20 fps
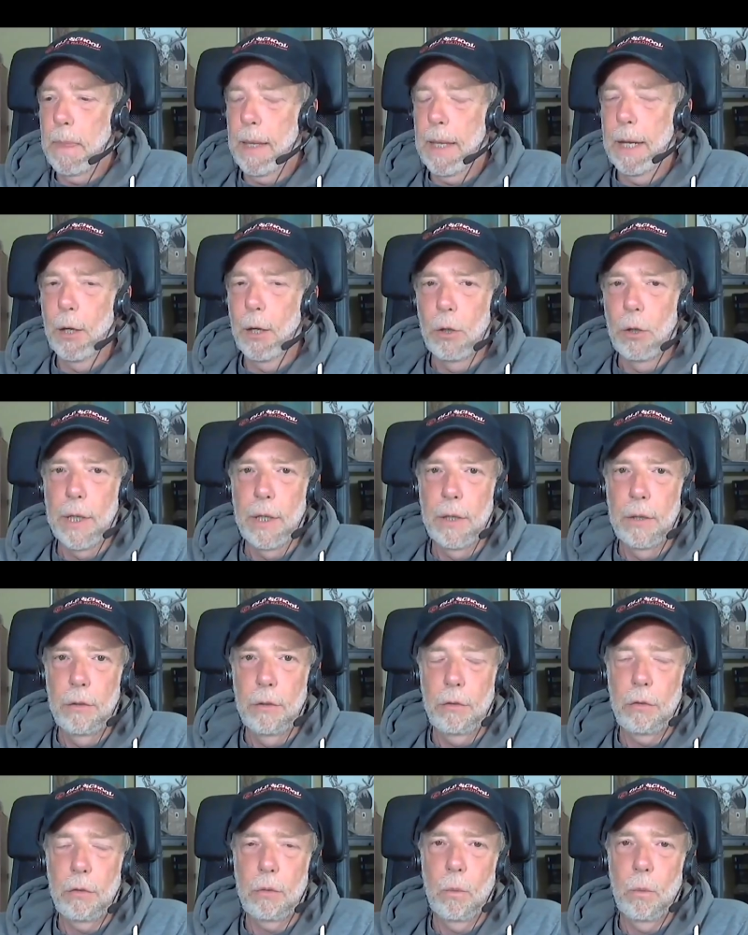
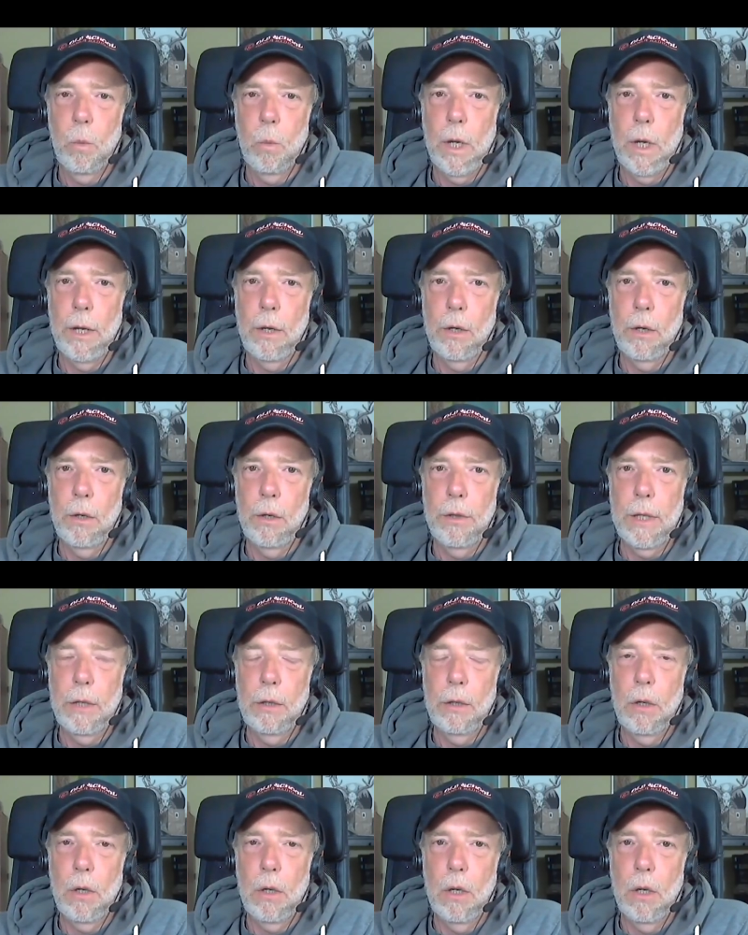areas where
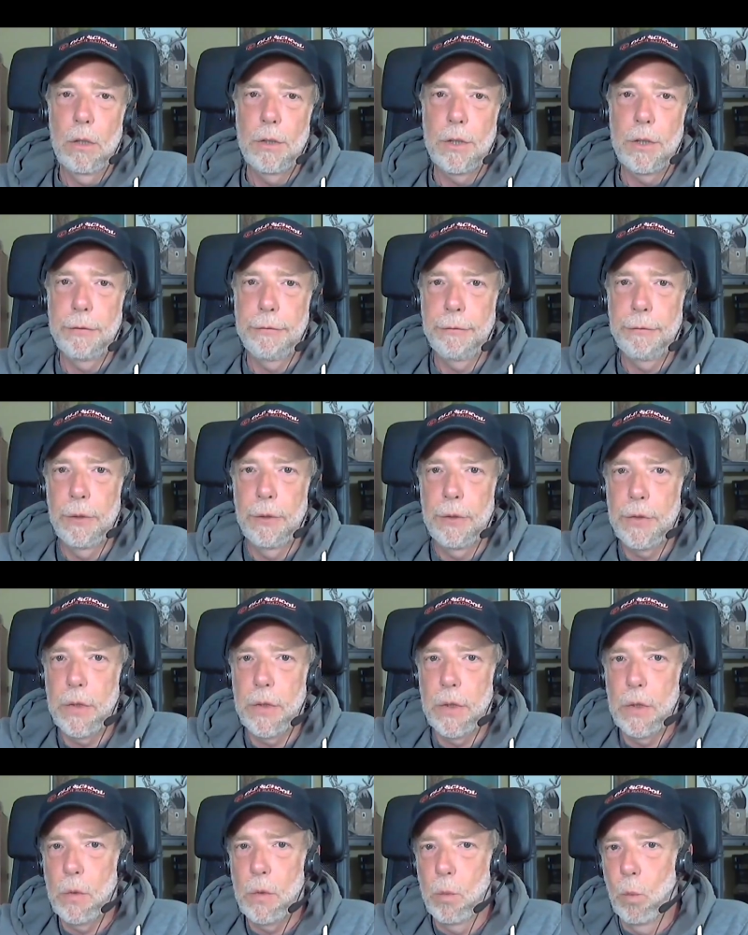there are
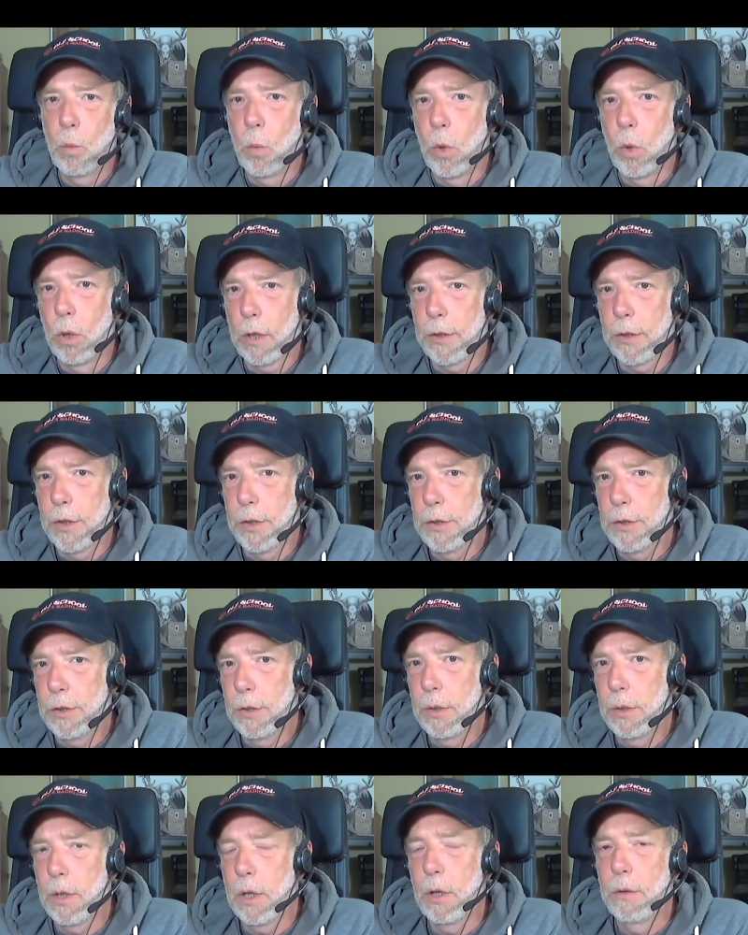differences worked into
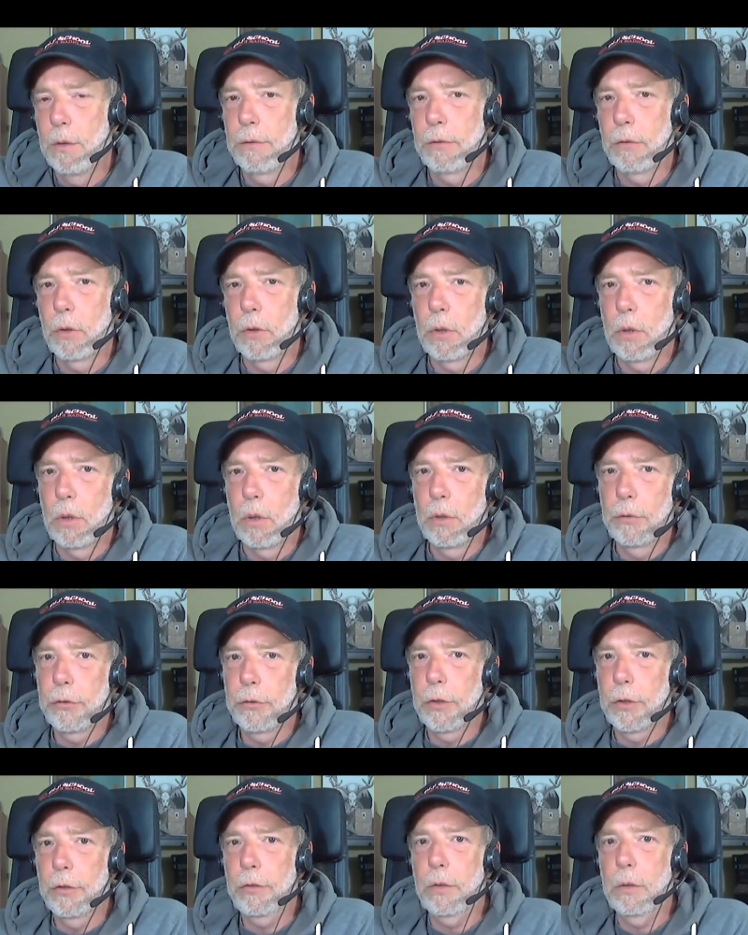the overall
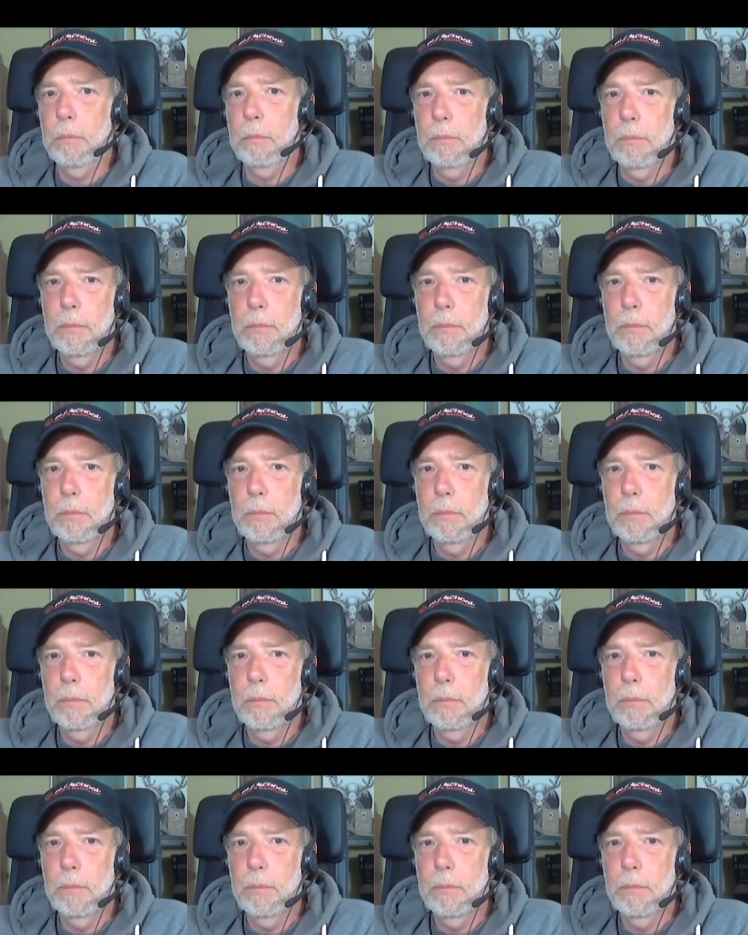system?